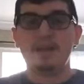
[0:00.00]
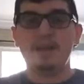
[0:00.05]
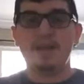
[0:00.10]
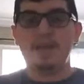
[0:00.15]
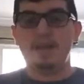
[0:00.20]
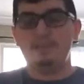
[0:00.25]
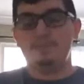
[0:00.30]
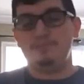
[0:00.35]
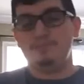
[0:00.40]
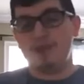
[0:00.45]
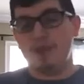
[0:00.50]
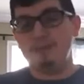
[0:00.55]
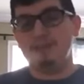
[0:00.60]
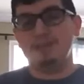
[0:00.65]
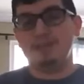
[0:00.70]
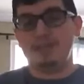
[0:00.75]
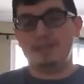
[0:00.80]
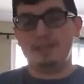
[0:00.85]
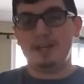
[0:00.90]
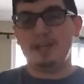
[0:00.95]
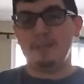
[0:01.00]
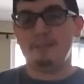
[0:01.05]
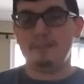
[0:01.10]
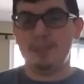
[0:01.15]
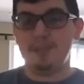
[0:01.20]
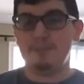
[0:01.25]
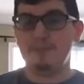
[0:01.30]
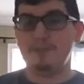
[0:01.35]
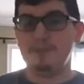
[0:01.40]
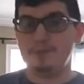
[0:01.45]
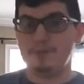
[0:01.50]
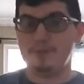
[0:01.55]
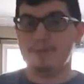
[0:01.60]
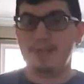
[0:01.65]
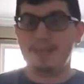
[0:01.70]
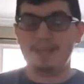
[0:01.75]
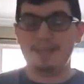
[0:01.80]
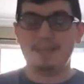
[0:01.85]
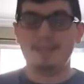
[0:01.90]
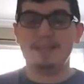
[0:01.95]
And probably a lot of people were
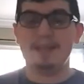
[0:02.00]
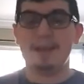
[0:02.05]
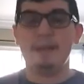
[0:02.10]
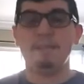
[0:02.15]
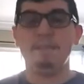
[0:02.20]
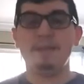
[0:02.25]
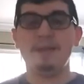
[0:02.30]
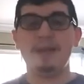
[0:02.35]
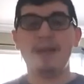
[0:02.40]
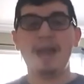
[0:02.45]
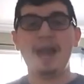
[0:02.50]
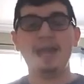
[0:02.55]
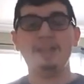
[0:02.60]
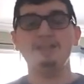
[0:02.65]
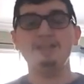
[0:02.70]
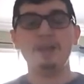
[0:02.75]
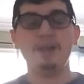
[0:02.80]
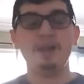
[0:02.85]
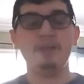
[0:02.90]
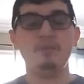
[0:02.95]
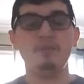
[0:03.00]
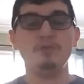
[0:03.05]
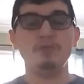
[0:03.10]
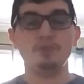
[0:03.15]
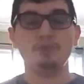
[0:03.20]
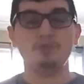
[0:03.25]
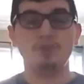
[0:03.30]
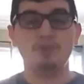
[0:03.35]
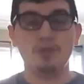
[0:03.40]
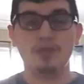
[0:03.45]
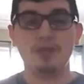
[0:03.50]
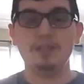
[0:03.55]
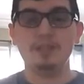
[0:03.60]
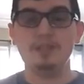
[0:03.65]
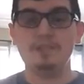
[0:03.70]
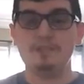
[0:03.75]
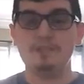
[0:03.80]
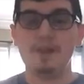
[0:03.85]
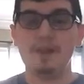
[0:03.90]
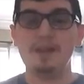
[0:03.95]
thinking that, but I thought it was
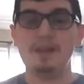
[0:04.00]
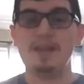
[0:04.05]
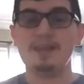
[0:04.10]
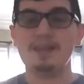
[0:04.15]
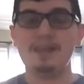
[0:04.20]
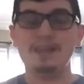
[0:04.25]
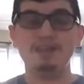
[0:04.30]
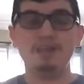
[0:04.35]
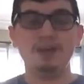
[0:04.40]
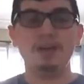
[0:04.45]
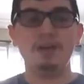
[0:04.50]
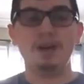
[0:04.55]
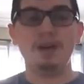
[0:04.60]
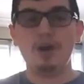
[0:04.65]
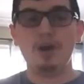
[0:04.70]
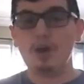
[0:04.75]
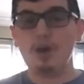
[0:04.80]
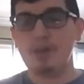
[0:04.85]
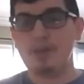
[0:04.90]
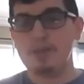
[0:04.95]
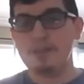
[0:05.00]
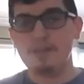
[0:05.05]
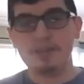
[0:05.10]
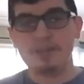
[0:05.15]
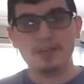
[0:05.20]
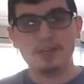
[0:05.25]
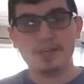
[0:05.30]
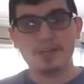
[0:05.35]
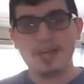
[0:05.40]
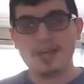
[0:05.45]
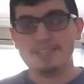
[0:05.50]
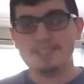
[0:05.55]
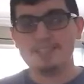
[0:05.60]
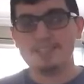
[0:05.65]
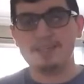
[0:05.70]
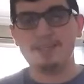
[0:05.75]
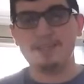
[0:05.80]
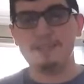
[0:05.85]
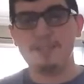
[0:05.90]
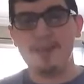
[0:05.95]
really funny, and I thought all the cast
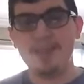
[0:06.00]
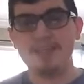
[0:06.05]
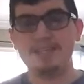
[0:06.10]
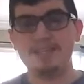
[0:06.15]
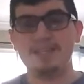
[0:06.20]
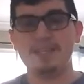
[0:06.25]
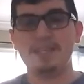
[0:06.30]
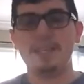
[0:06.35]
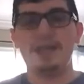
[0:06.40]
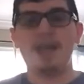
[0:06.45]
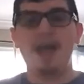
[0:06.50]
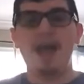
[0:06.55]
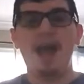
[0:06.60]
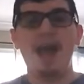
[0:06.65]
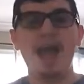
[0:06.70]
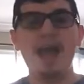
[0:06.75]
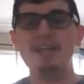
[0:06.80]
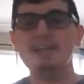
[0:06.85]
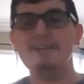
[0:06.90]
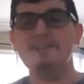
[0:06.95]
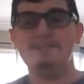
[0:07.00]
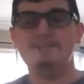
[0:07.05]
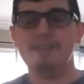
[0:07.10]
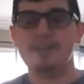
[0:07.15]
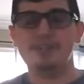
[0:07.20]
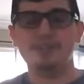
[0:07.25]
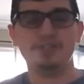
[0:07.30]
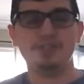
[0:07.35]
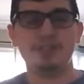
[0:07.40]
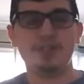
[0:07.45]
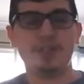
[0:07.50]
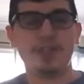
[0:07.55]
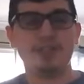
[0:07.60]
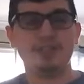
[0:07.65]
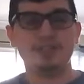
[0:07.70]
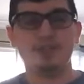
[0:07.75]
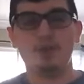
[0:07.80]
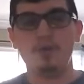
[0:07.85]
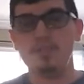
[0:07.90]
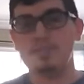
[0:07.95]
did amazing. Isla Fisher
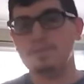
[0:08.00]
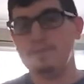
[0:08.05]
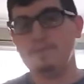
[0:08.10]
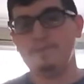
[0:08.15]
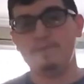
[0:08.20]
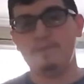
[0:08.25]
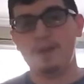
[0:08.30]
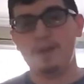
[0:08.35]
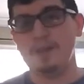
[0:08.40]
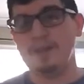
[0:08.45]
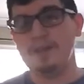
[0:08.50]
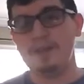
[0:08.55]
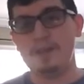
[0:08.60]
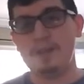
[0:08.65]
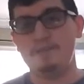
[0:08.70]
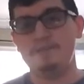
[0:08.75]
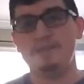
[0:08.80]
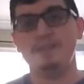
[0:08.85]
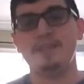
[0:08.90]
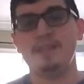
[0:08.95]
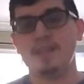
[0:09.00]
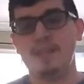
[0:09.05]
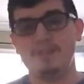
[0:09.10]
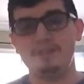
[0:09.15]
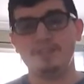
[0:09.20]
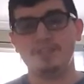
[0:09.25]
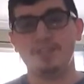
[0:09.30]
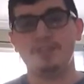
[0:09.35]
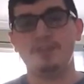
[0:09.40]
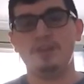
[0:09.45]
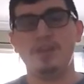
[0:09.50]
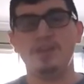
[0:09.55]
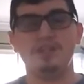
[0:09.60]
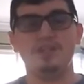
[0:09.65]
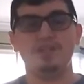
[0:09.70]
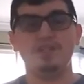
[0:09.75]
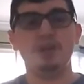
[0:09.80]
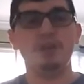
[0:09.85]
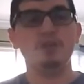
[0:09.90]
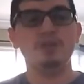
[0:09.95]
has always been funny in everything I've seen her, and
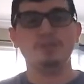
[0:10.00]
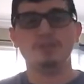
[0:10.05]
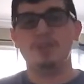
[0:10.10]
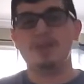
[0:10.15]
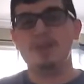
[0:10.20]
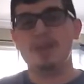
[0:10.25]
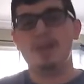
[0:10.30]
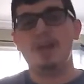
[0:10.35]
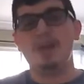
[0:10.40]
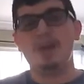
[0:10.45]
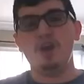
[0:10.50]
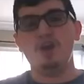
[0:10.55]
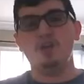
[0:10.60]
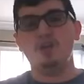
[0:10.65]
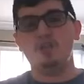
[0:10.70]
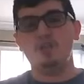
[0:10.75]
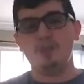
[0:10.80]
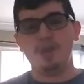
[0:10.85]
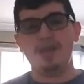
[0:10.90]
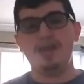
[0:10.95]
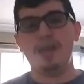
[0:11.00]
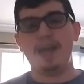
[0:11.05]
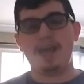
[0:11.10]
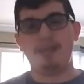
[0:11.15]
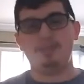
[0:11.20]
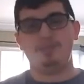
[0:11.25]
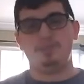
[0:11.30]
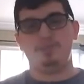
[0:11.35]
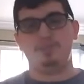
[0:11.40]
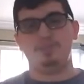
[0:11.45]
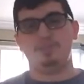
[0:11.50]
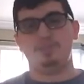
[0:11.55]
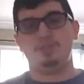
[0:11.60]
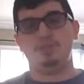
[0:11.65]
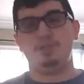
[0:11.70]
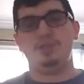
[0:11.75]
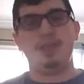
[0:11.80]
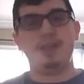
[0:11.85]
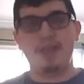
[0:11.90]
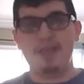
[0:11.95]
she's always been a great actress,
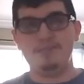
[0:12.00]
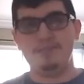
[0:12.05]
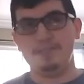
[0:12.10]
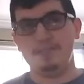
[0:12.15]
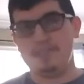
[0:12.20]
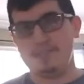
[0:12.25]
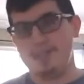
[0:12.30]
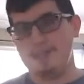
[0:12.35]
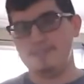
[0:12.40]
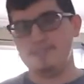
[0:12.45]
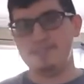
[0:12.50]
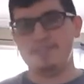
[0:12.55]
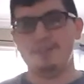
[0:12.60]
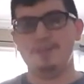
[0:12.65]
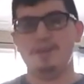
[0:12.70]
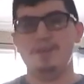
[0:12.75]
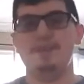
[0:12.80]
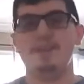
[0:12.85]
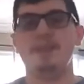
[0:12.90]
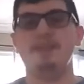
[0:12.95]
too, in everything I've seen her in.